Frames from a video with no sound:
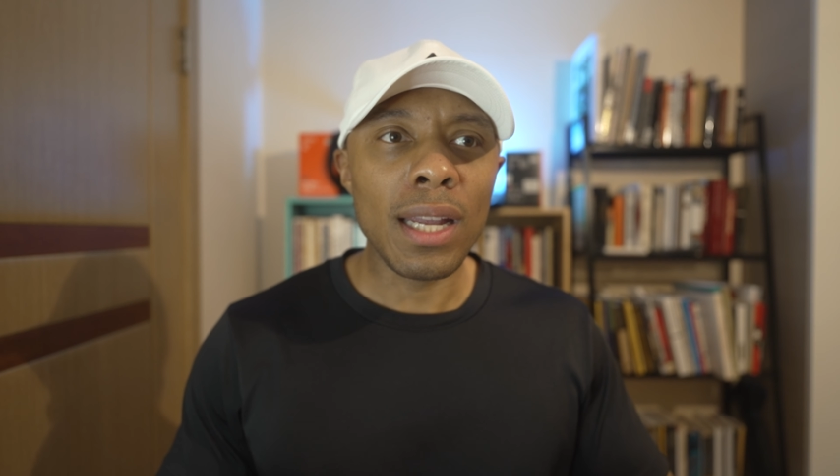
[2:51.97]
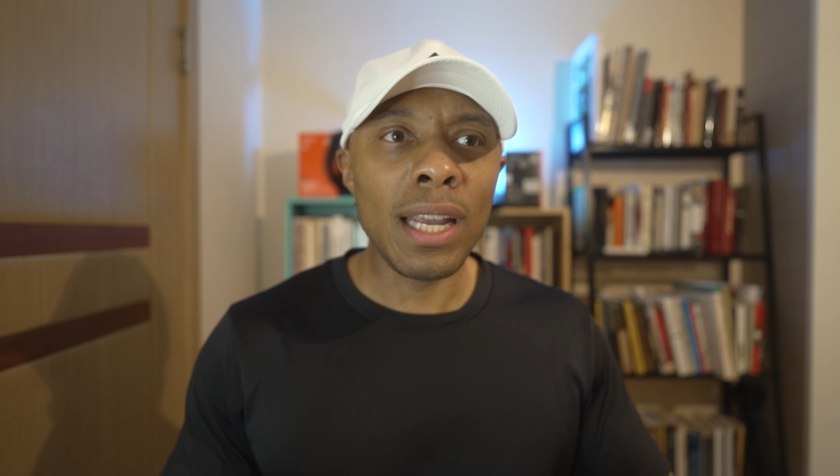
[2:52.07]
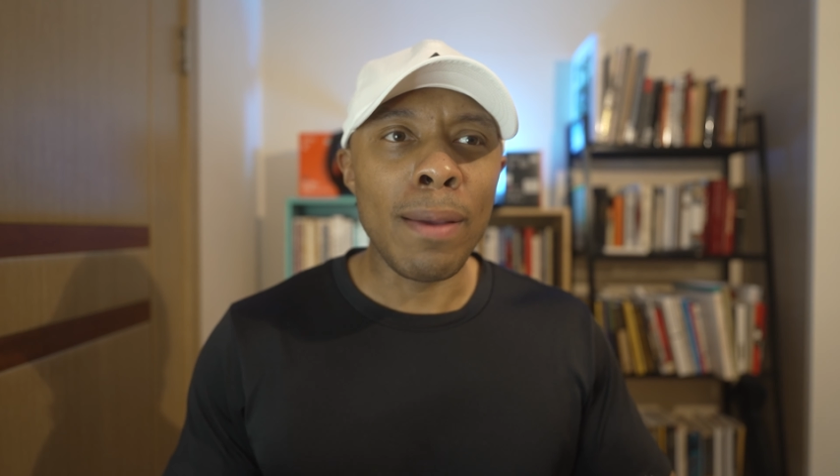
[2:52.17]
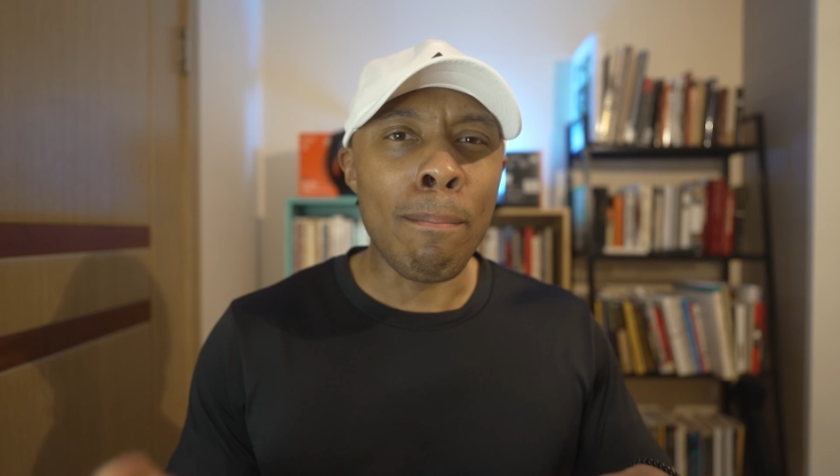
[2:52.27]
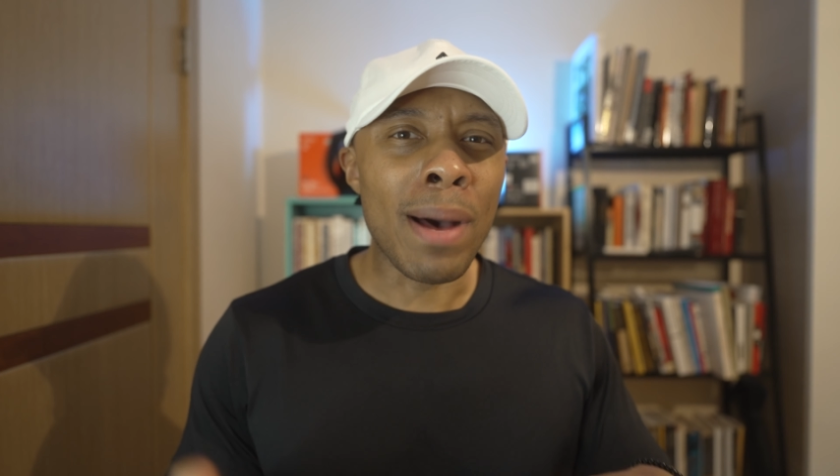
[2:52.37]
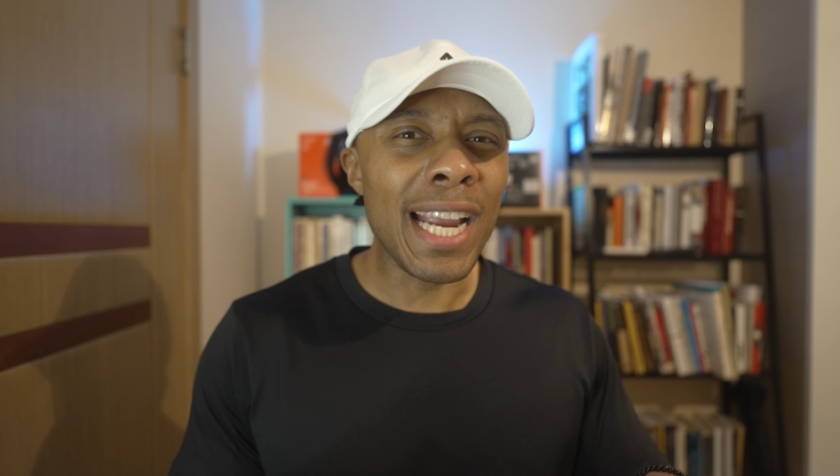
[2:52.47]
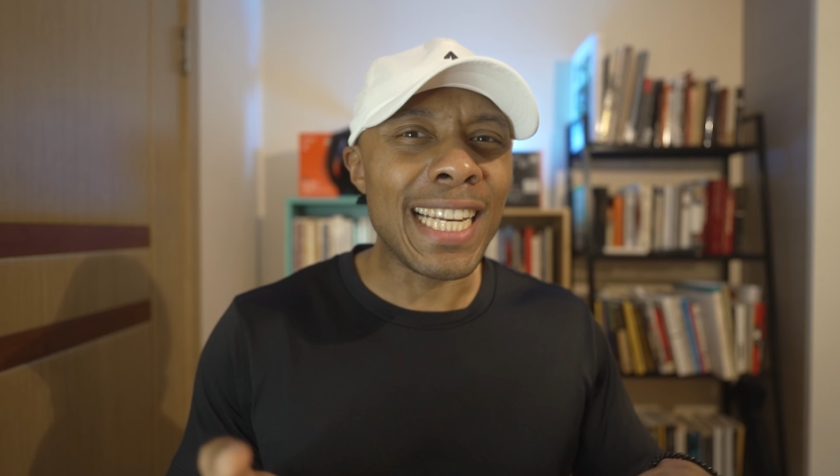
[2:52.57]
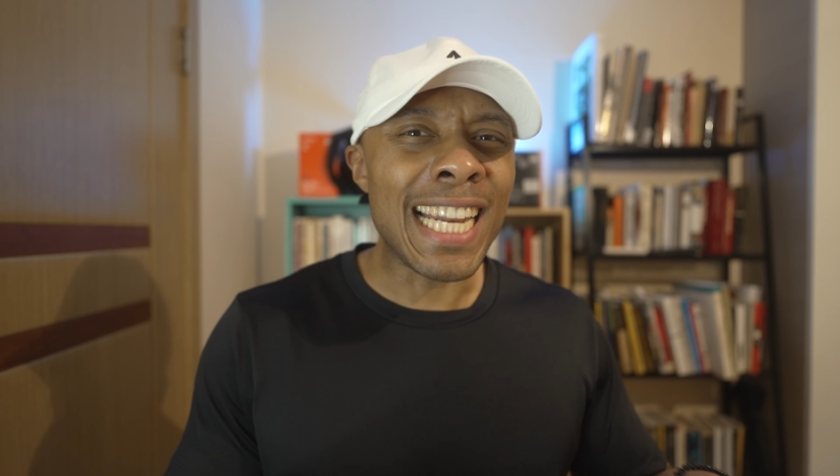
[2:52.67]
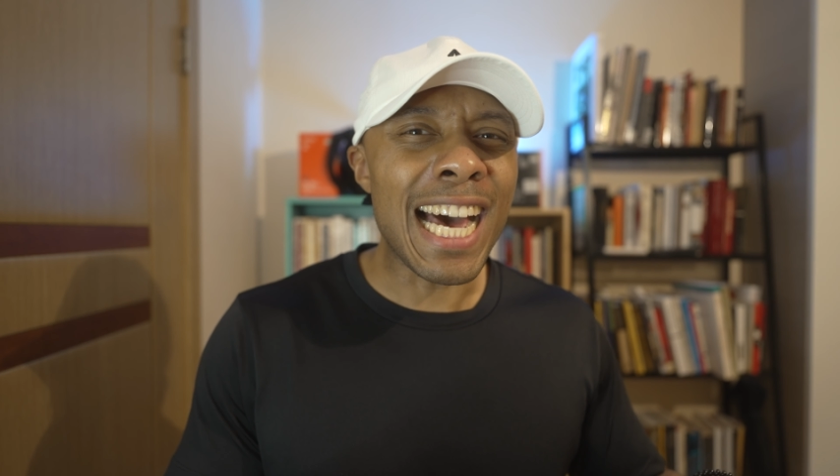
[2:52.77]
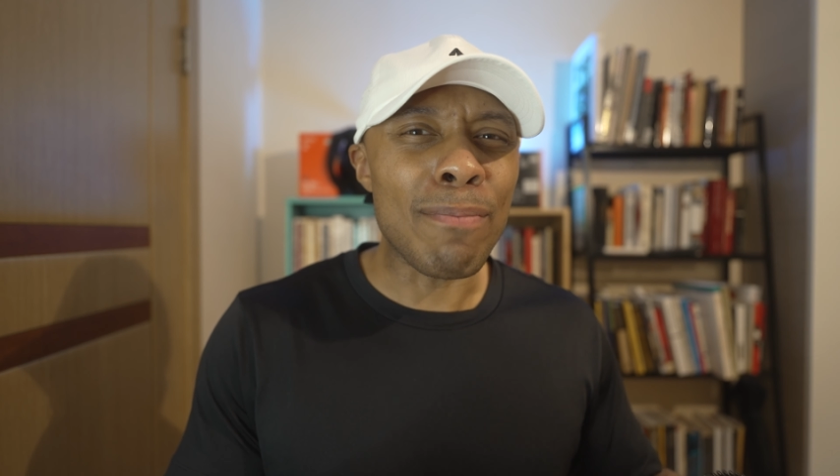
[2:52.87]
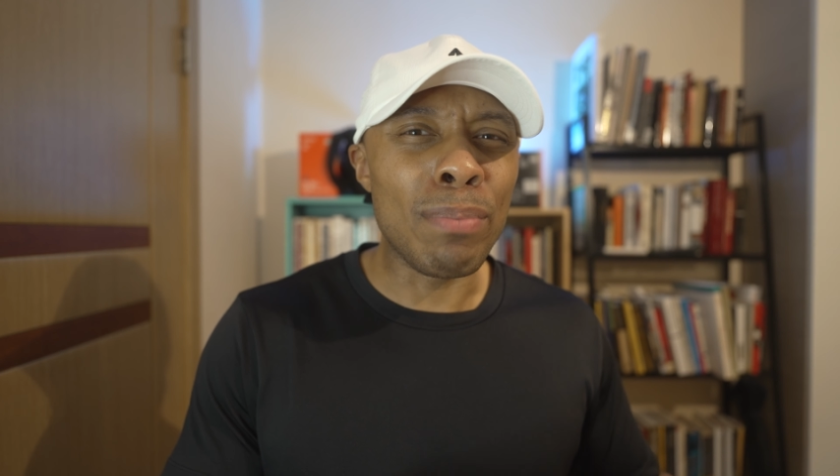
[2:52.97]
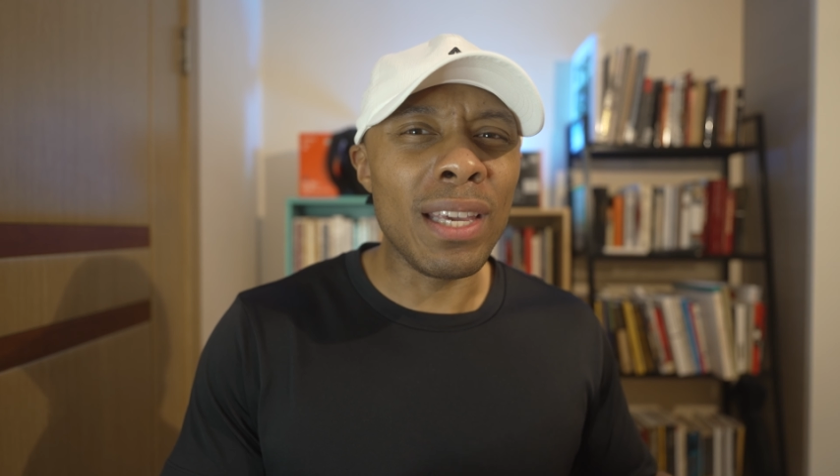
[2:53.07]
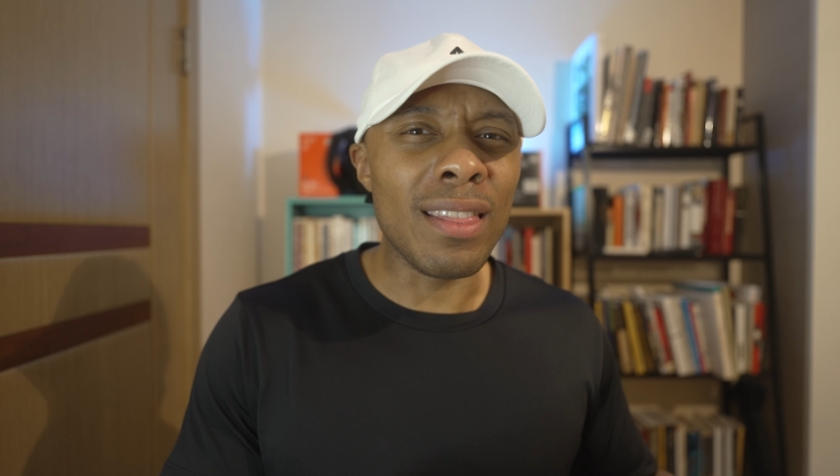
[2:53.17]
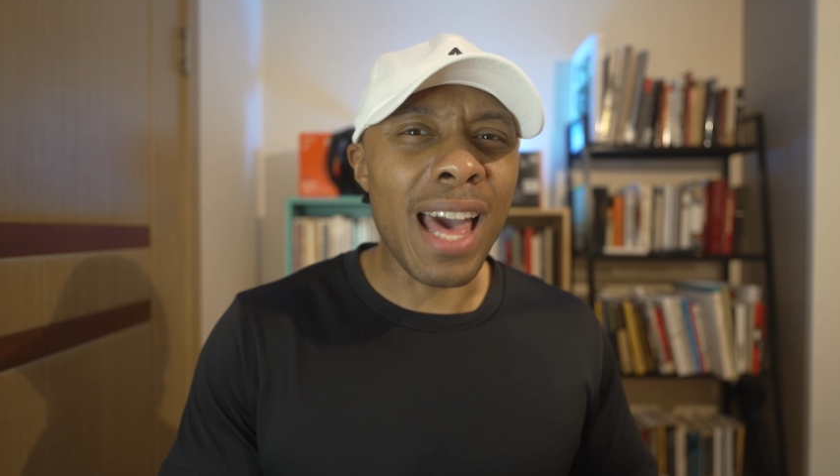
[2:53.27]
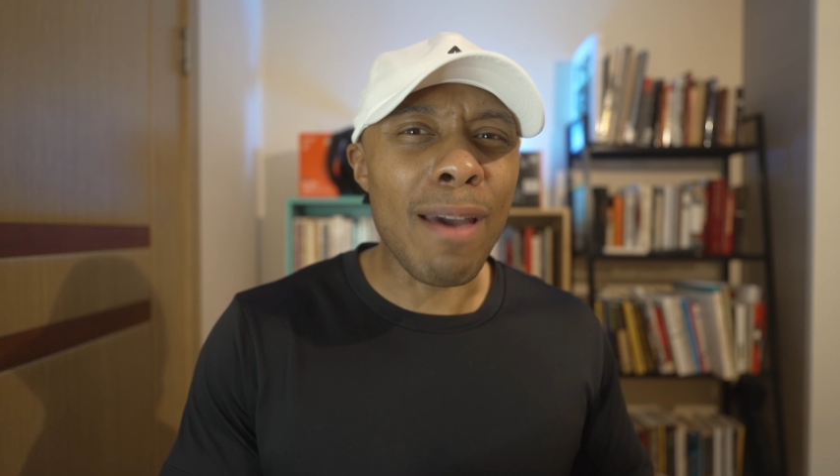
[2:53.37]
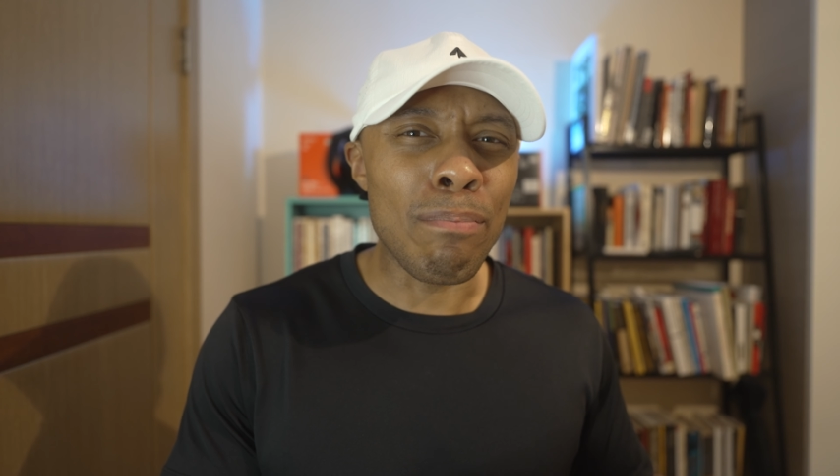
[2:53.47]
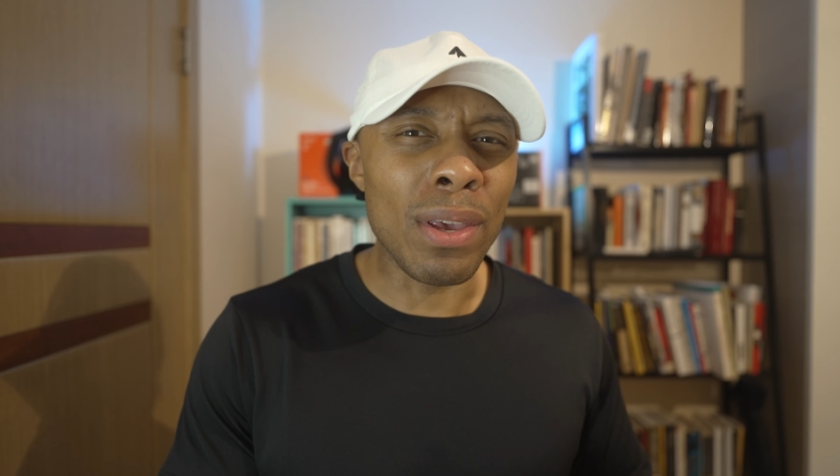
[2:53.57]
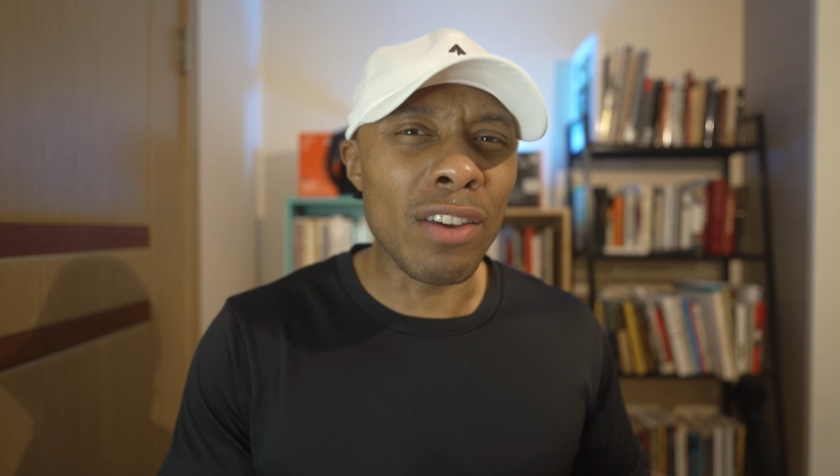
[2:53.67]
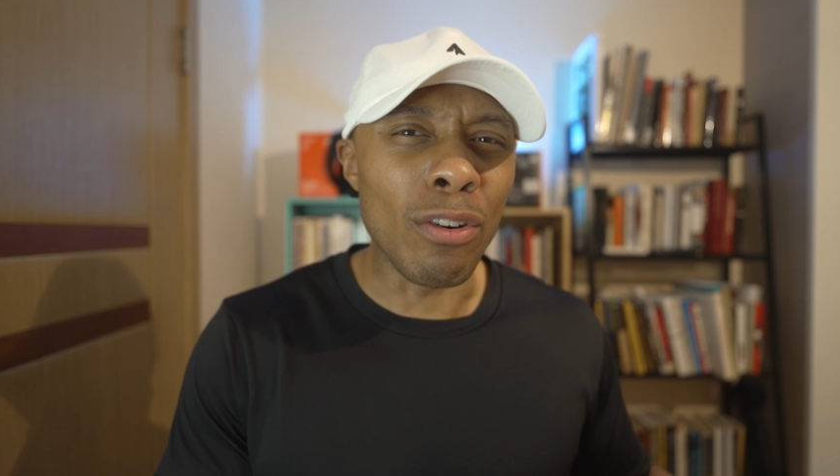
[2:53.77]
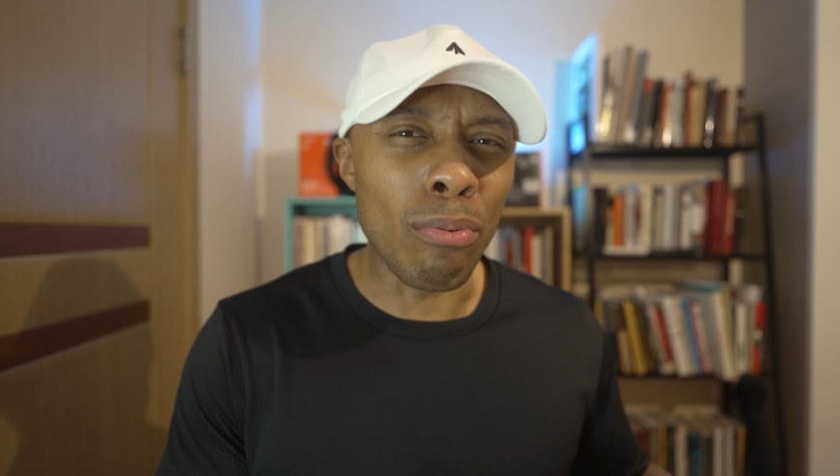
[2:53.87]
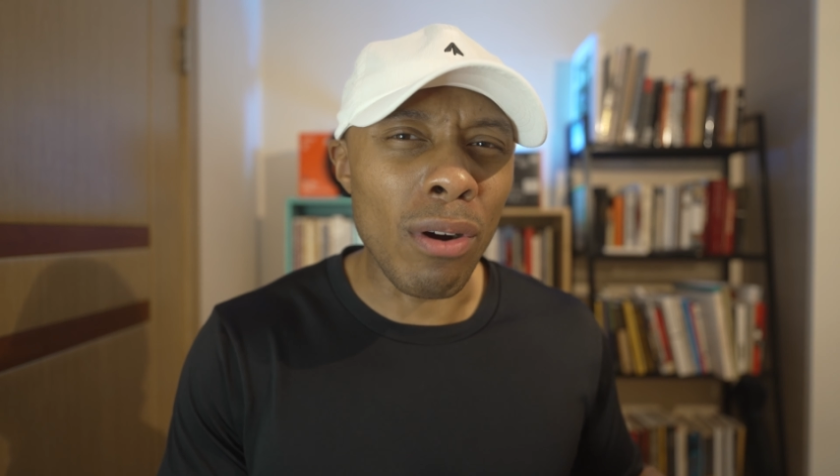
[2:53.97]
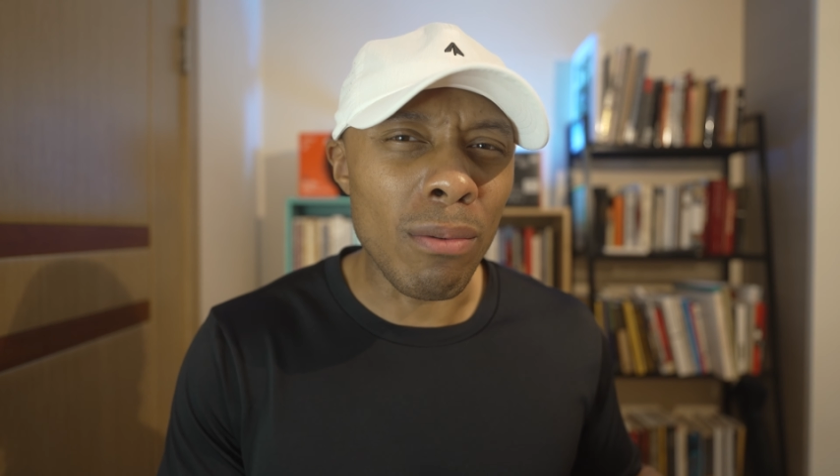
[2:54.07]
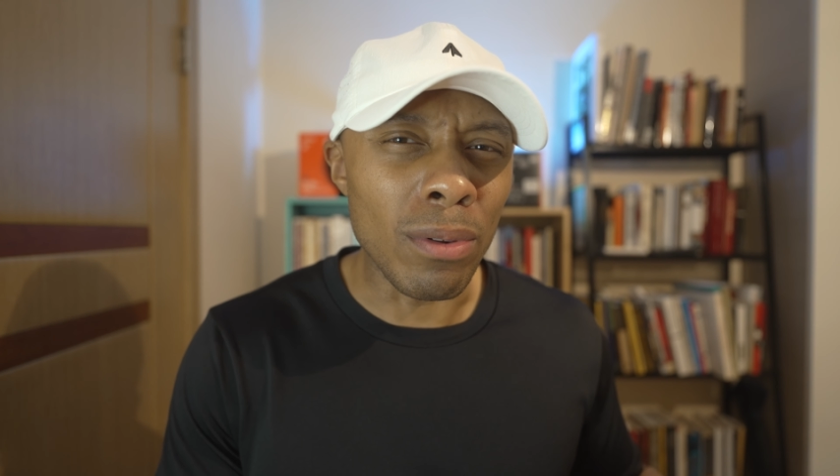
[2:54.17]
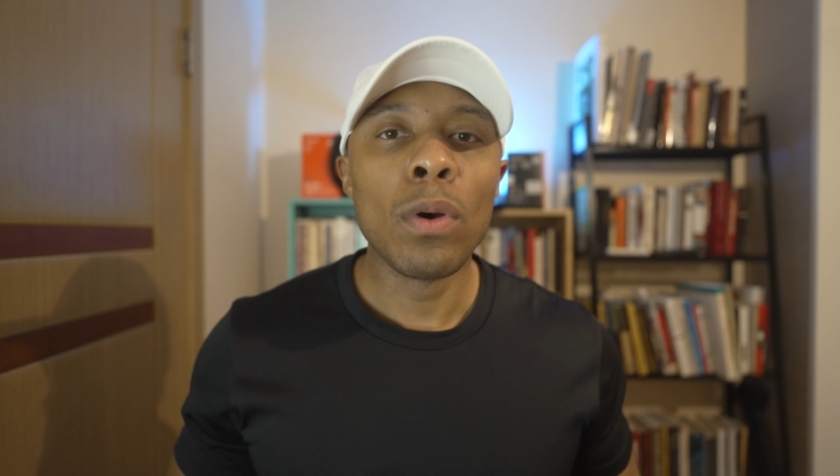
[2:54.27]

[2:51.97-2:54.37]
it might not be that big of a problem.